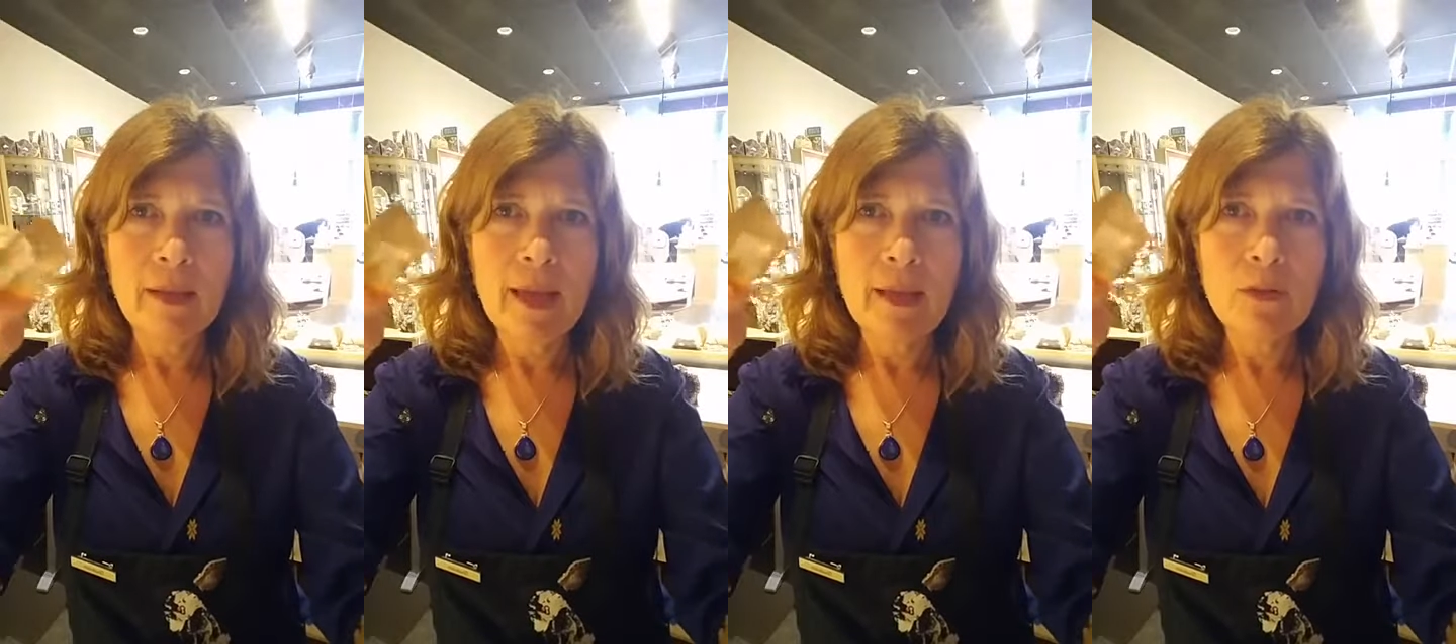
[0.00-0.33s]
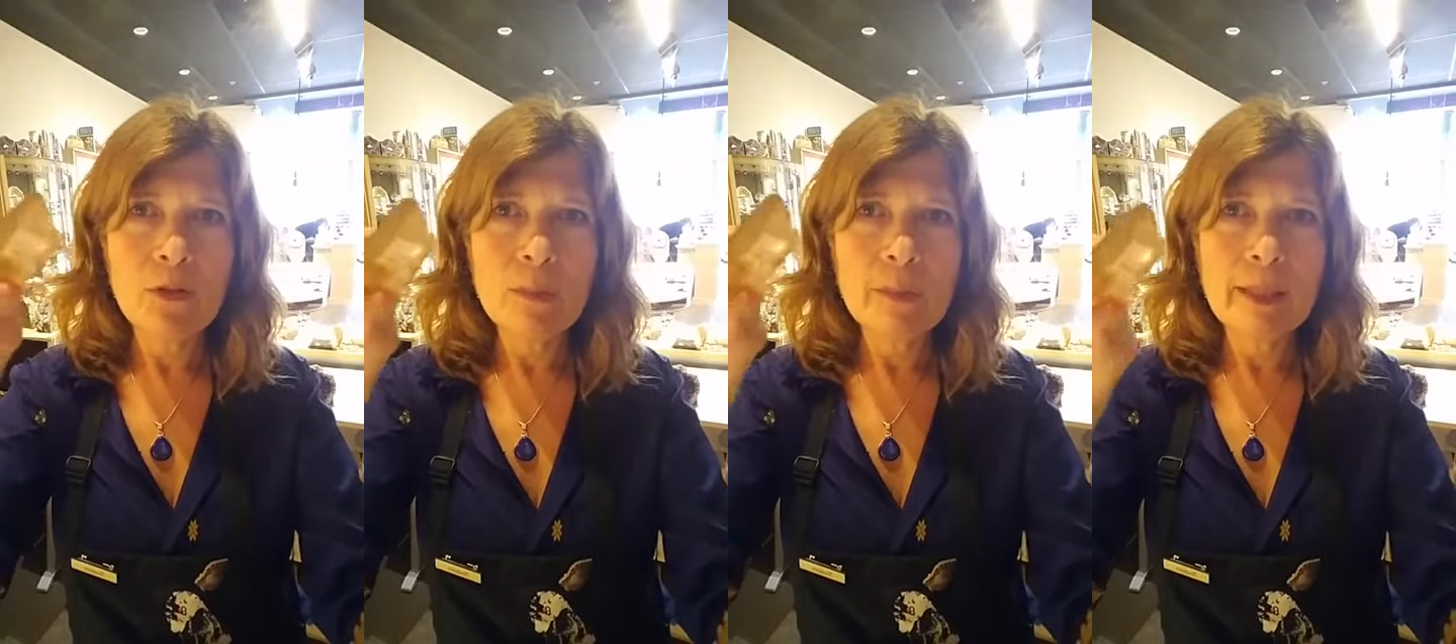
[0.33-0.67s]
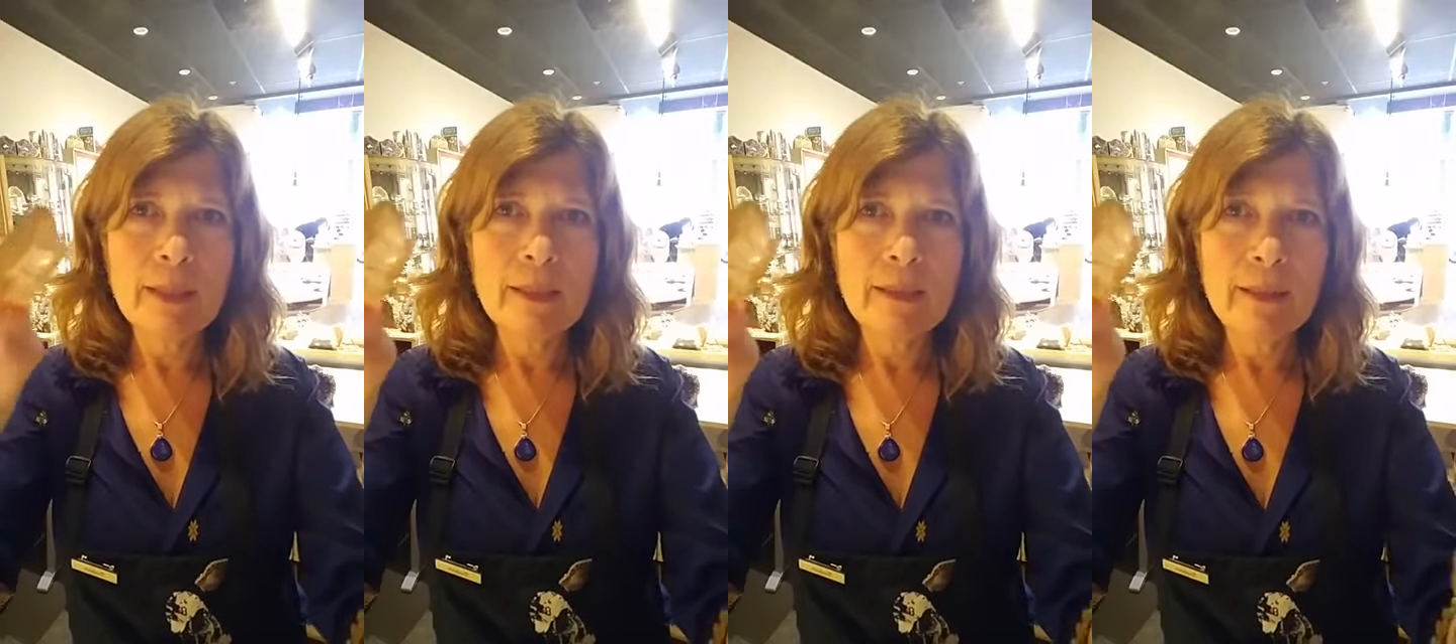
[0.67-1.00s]
And
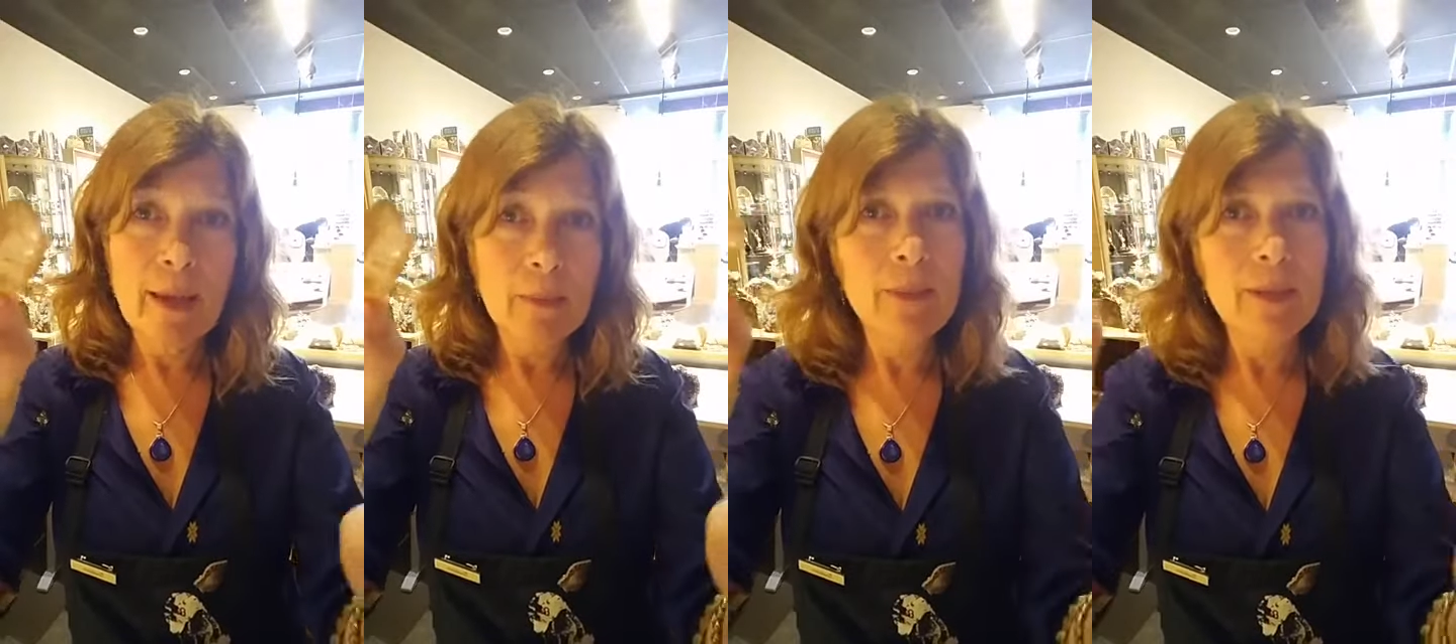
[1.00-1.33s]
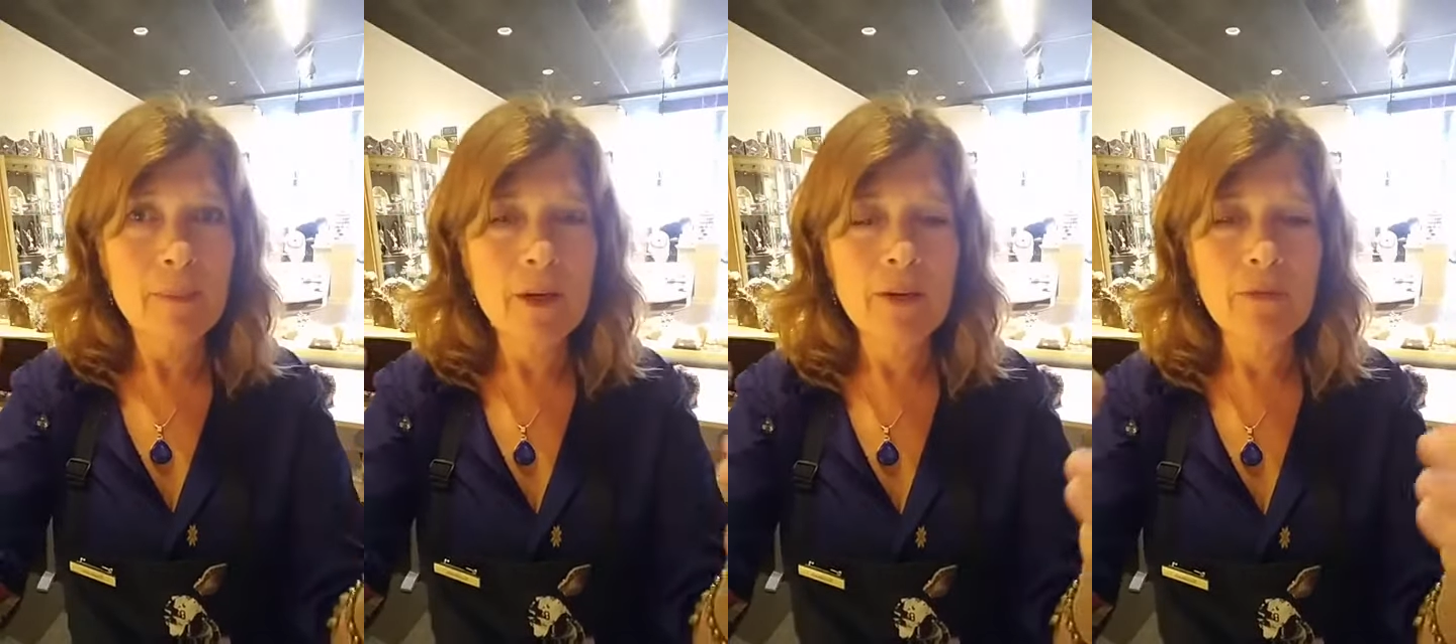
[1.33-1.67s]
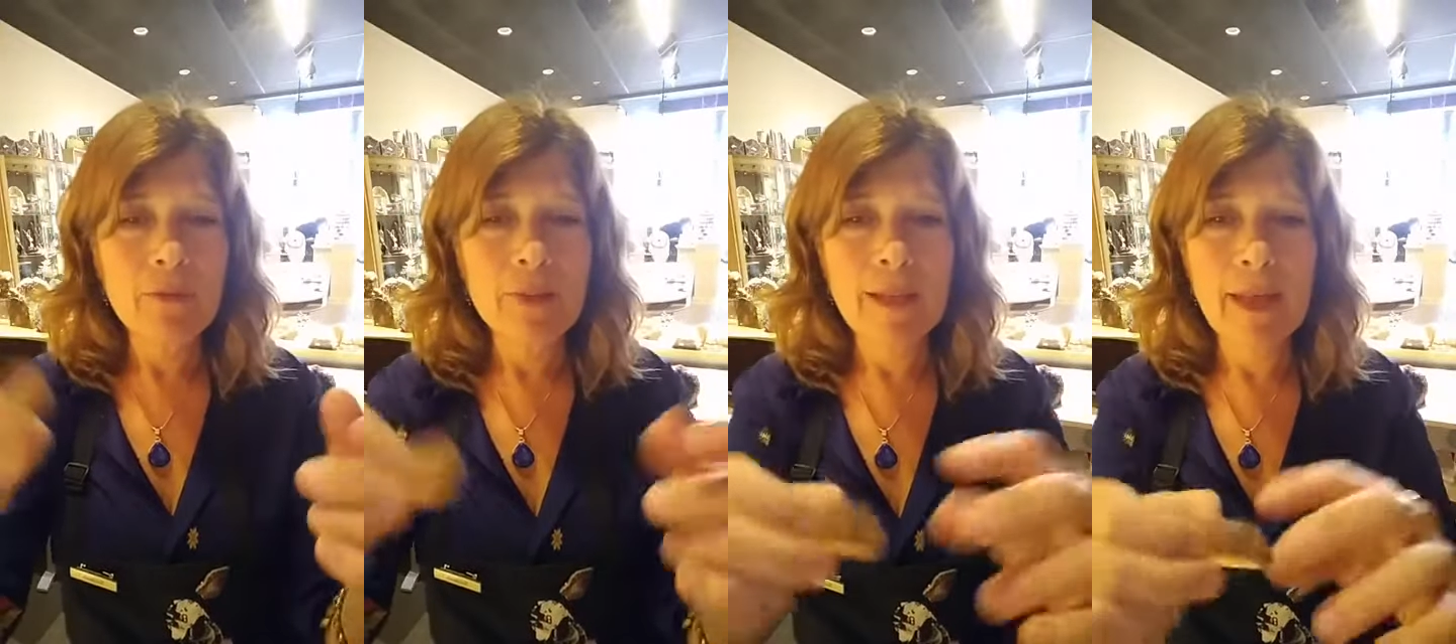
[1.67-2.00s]
normally that would come off
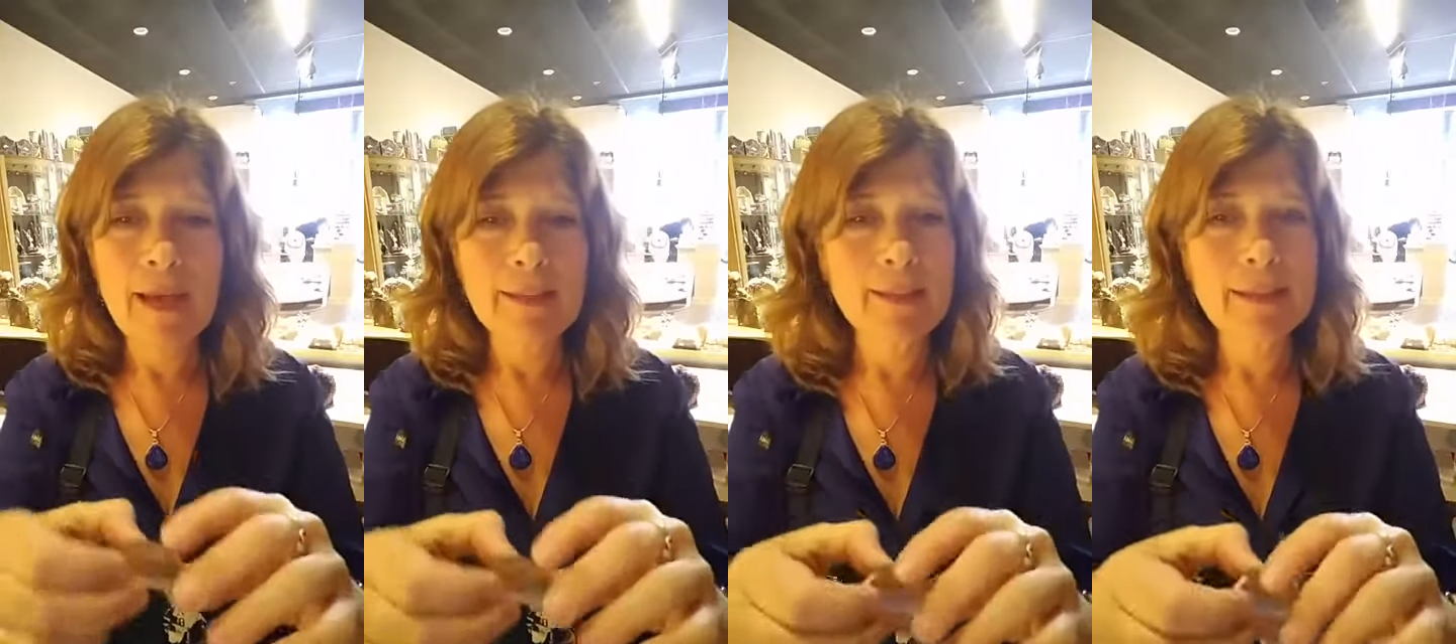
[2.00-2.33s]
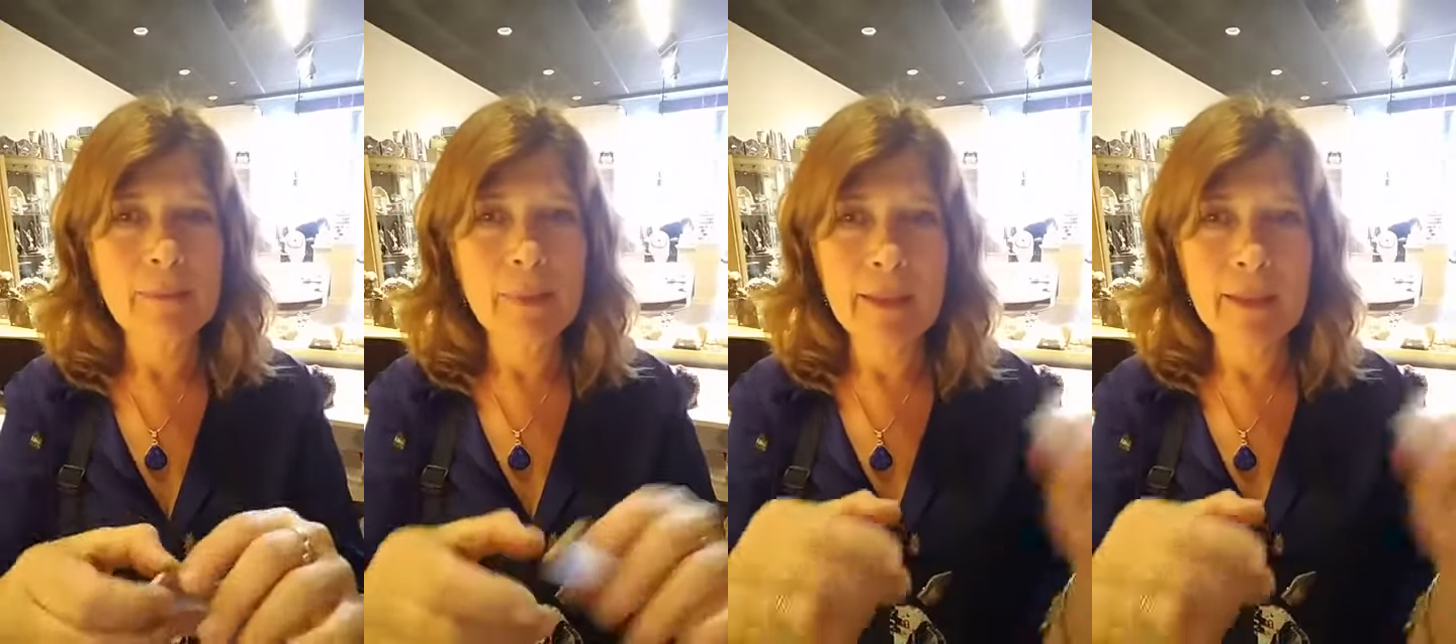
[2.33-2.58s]
with the acid,